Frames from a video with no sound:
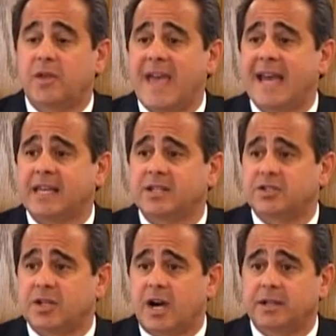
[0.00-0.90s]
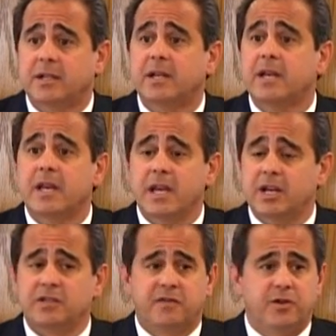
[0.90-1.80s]
that that gets done in
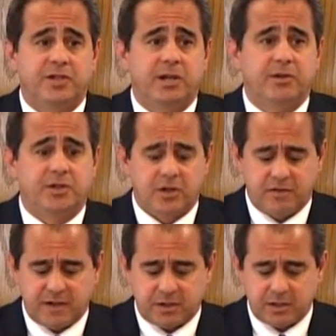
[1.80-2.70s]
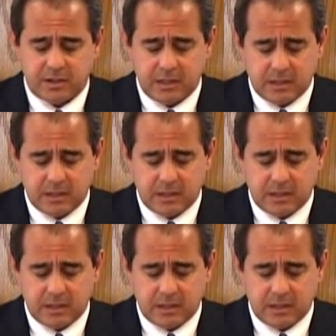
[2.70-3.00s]
his first year of service.